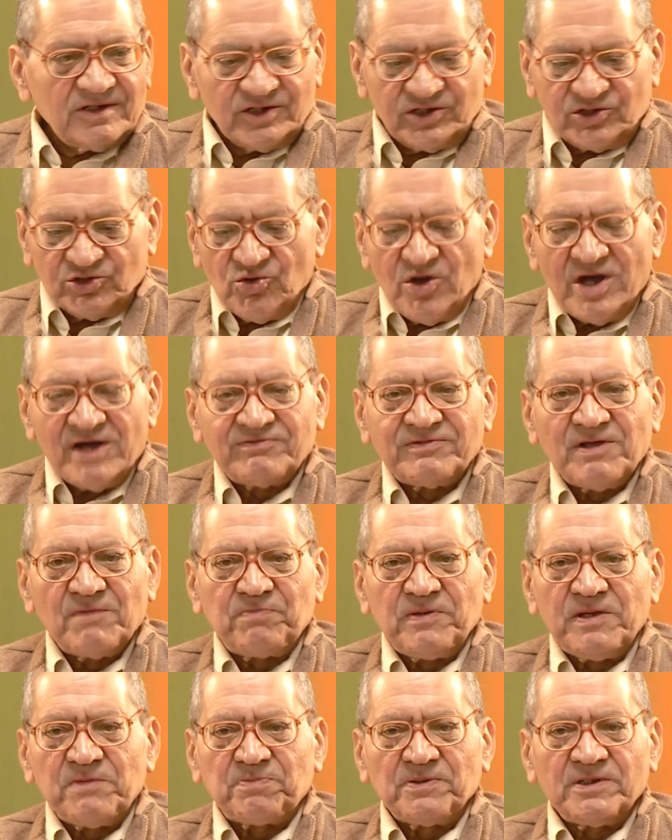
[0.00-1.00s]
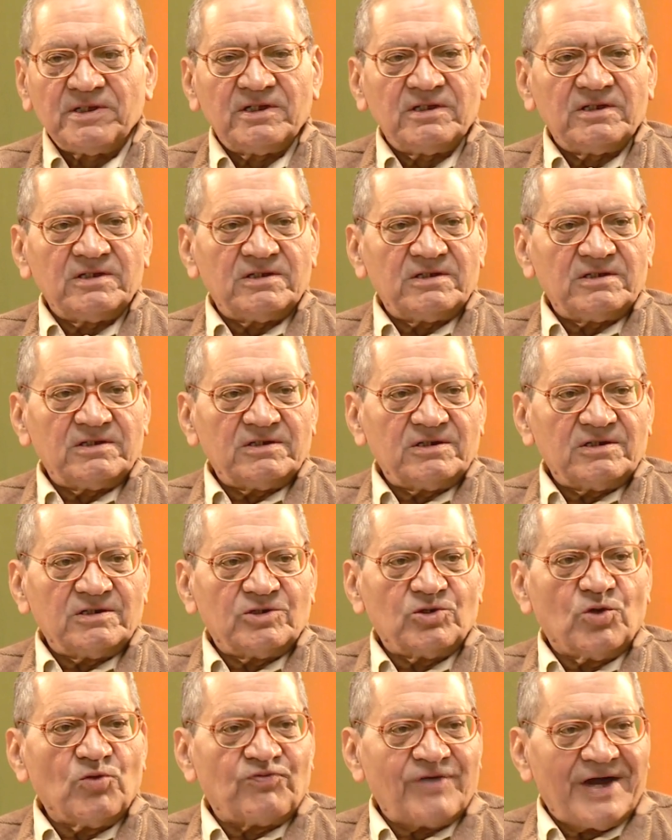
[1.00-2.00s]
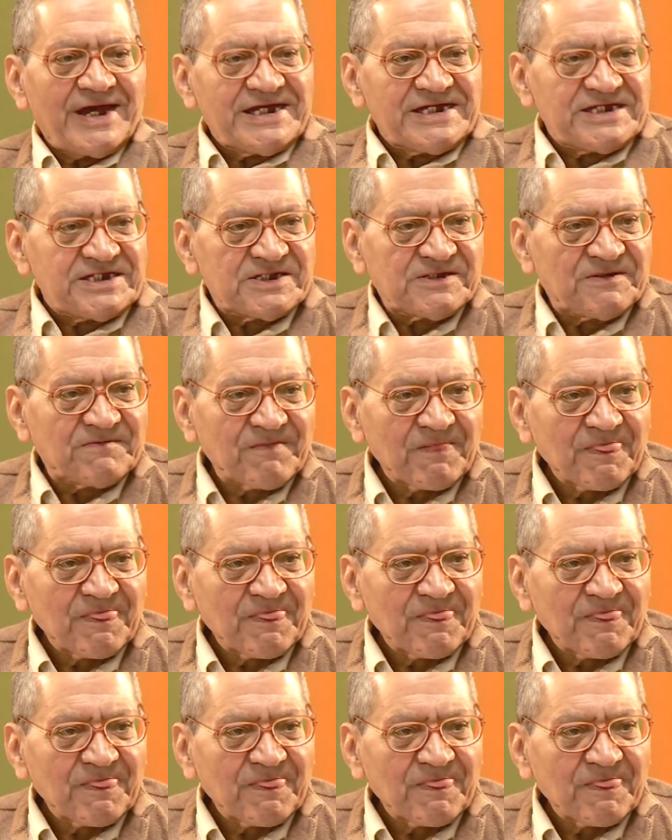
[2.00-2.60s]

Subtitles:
you have the people who fight,